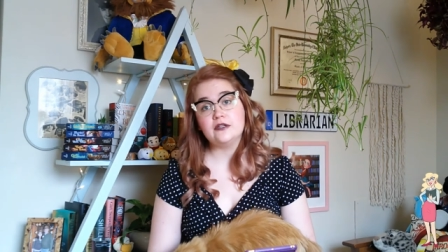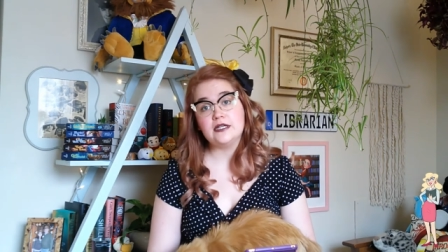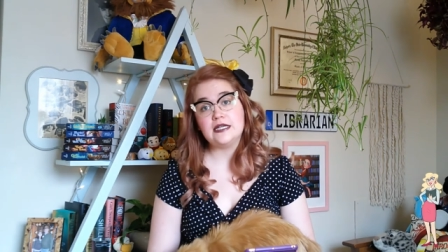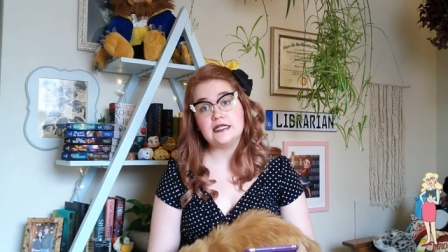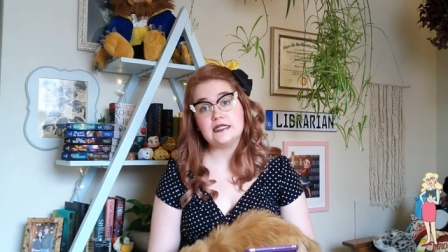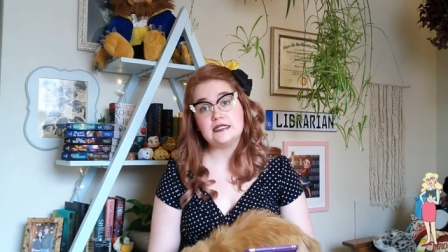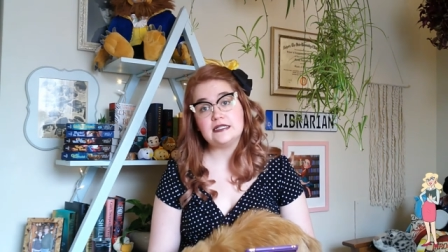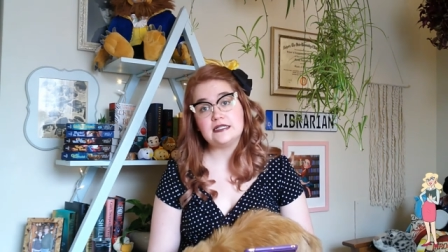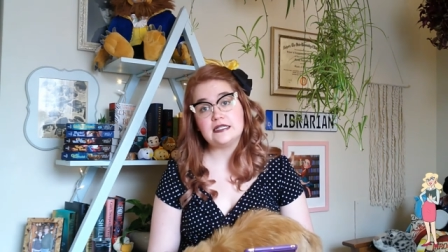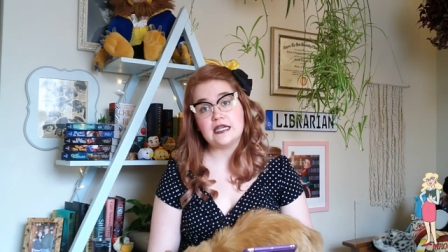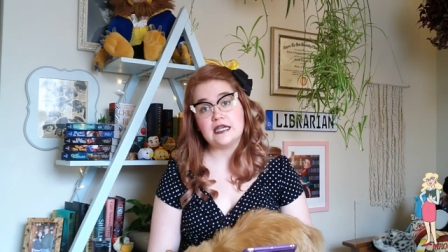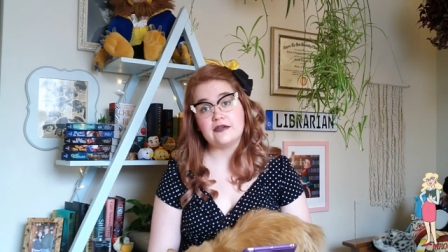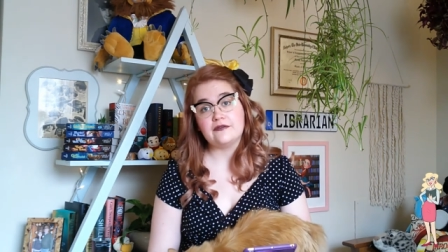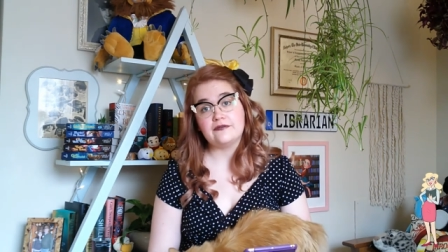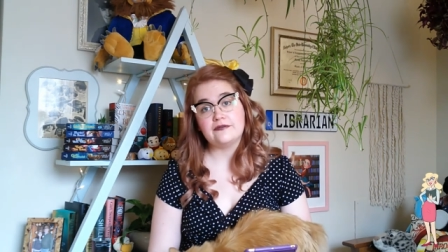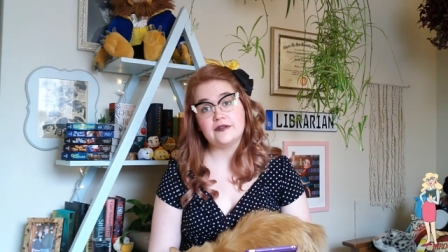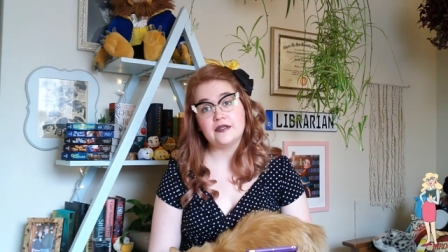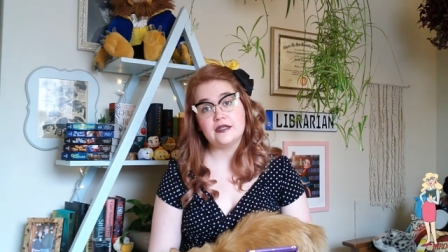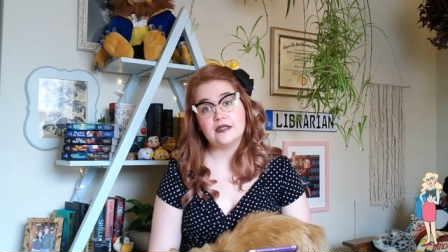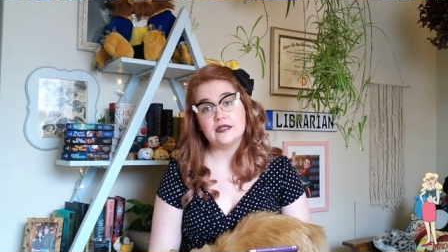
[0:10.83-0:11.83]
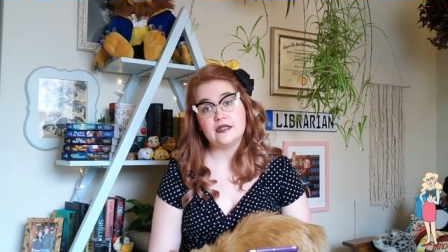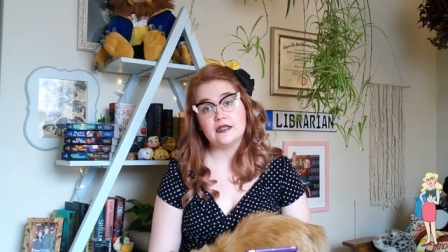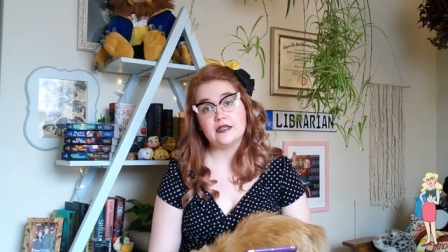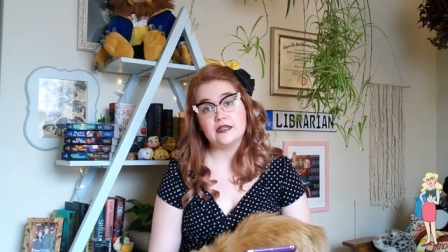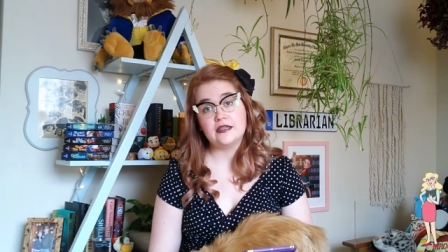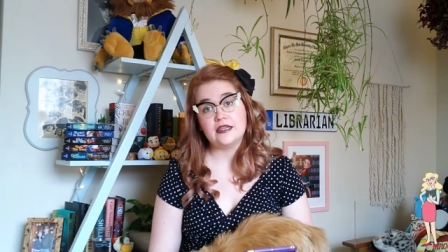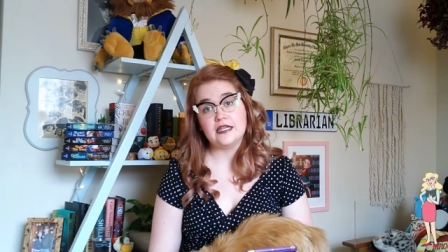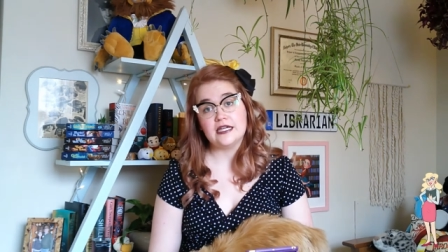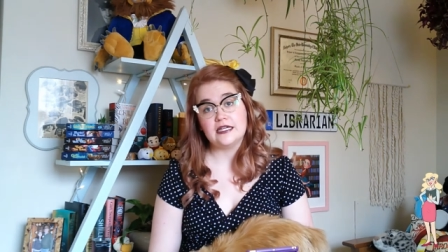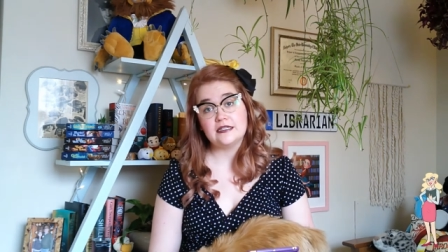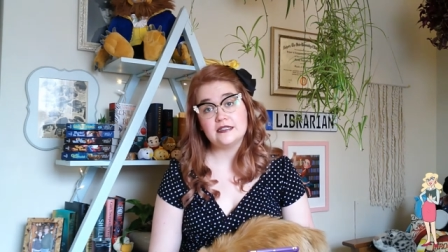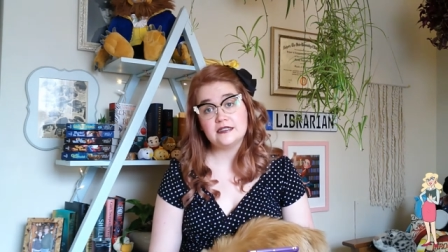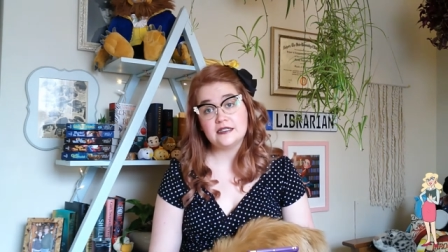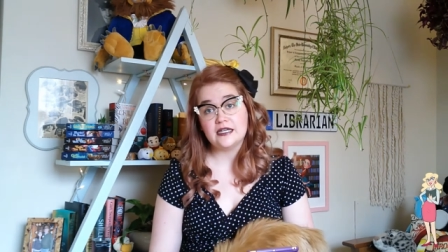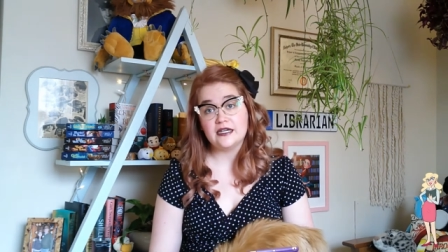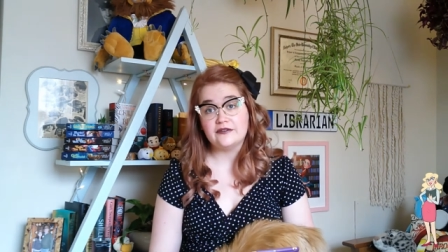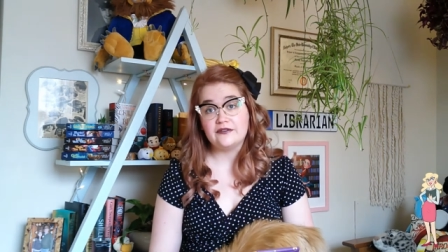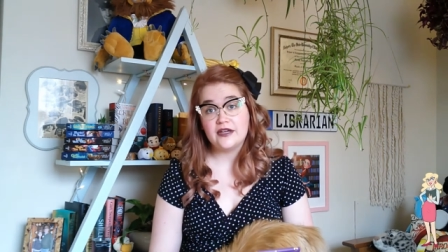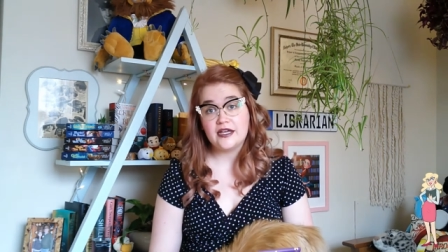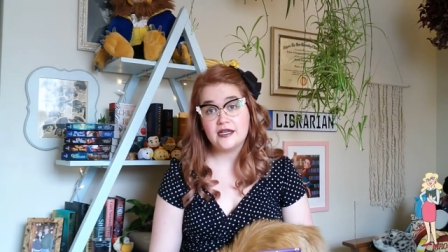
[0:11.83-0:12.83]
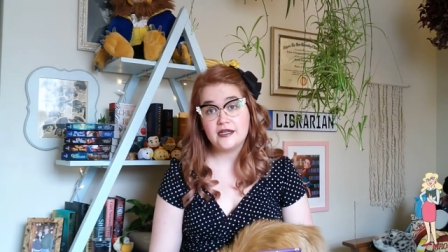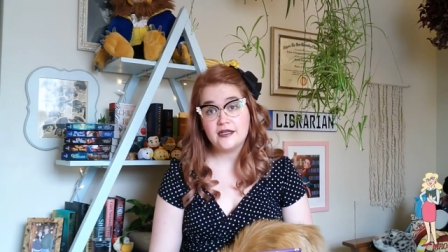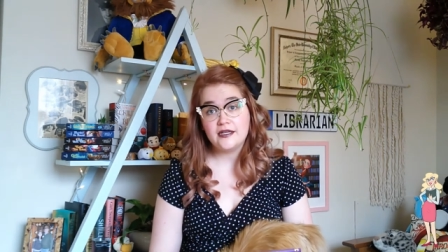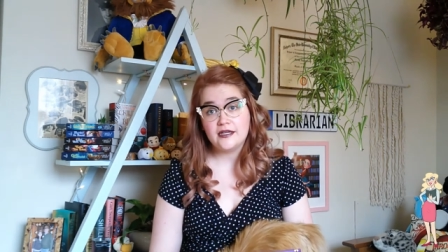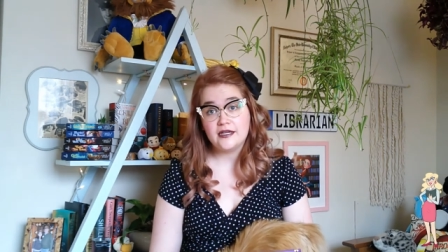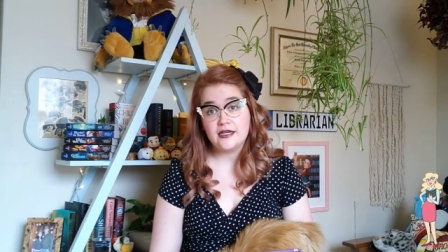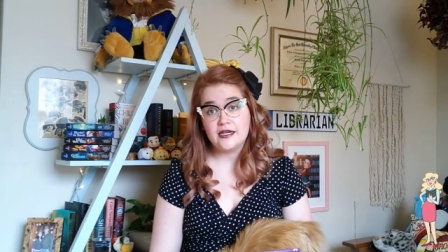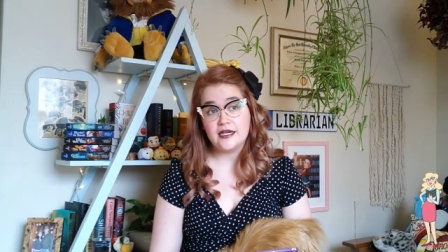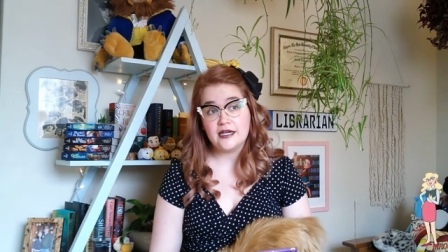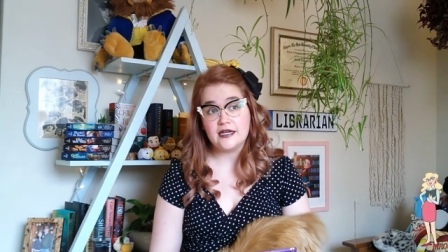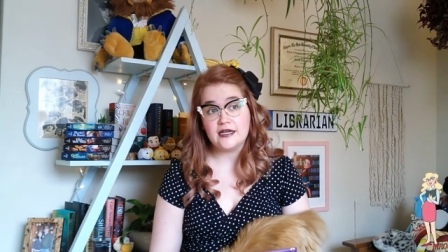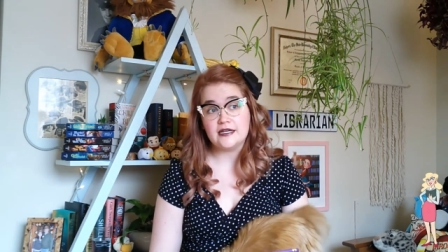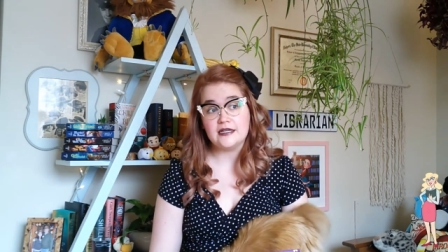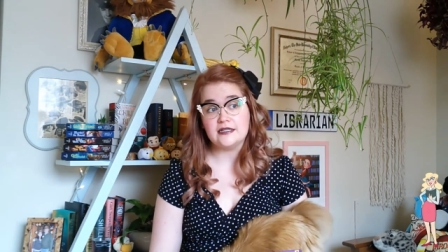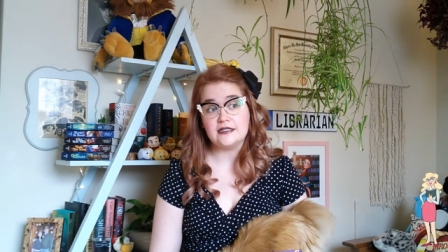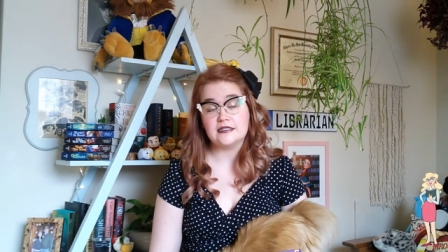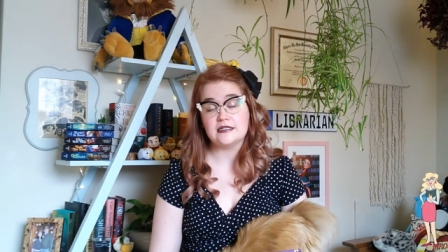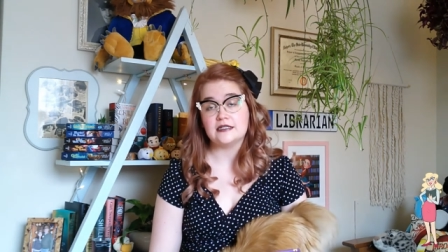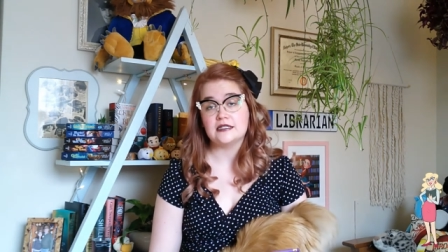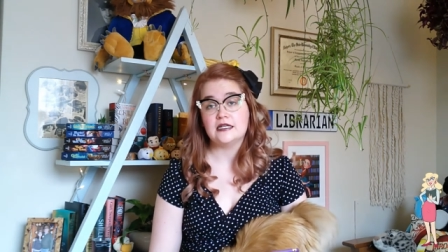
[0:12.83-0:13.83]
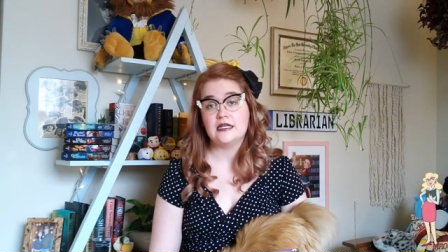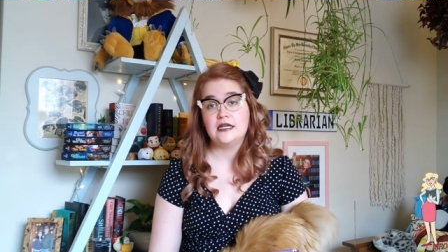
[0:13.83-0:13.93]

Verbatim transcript: and safe Thanksgiving and